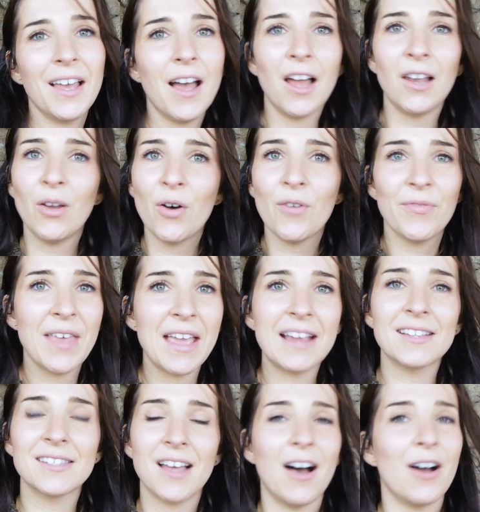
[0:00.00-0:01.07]
a lot of
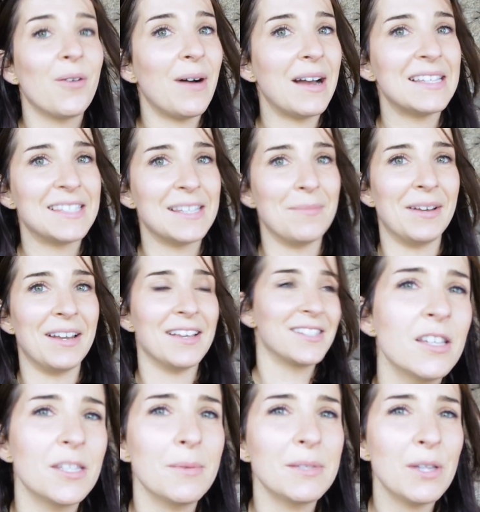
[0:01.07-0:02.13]
things are quite similar.
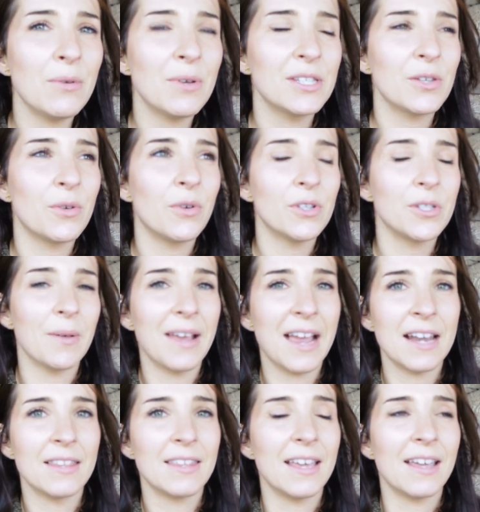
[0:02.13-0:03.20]
So as long as you're not doing
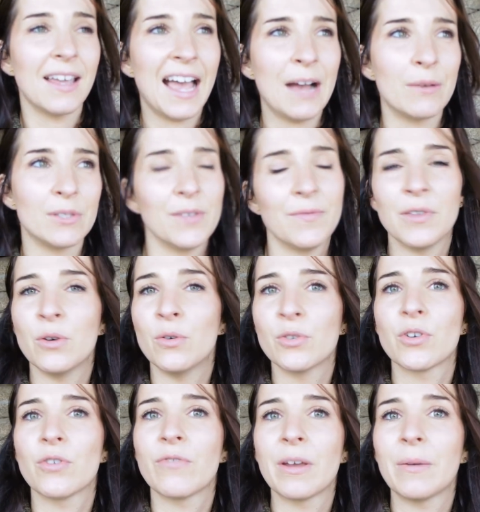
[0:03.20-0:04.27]
anything out of the
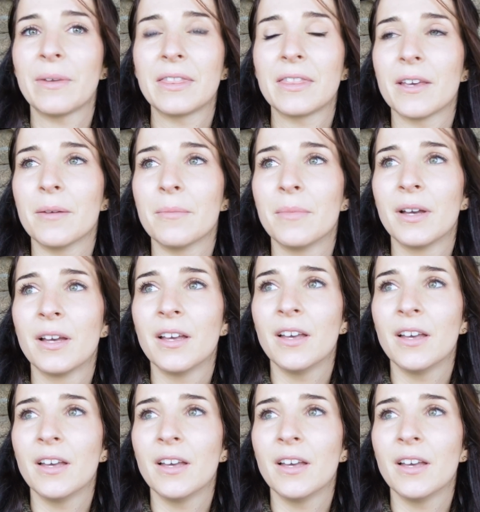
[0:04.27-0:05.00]
ordinary with them,